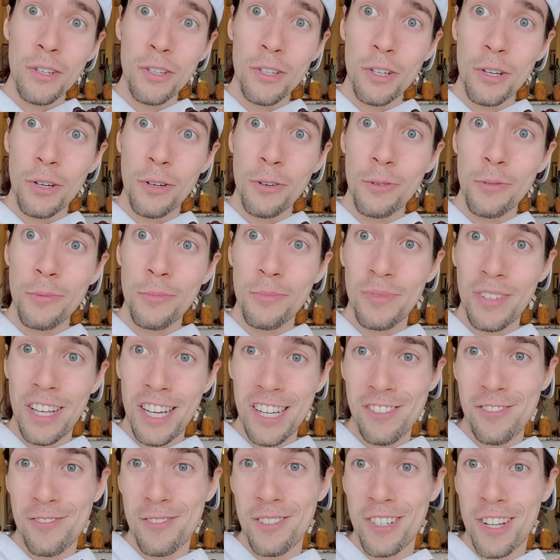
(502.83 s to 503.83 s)
So,
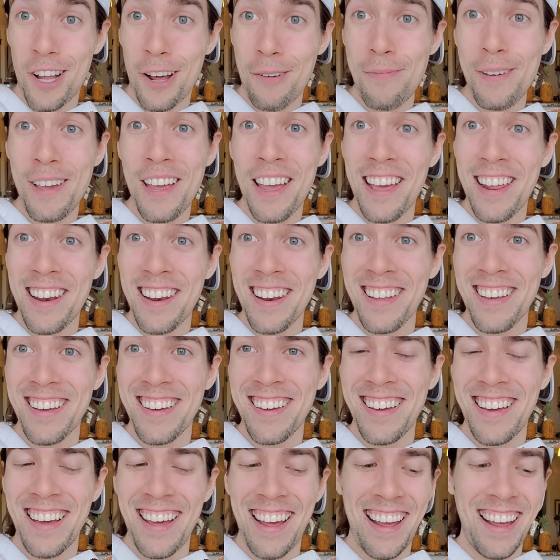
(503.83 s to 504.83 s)
thanks for stopping in.
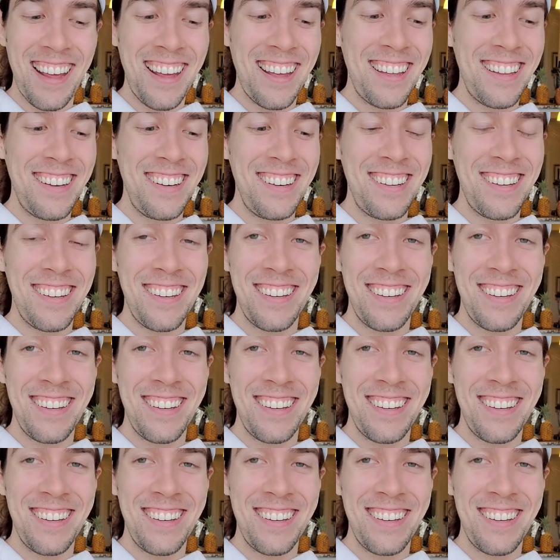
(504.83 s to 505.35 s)
And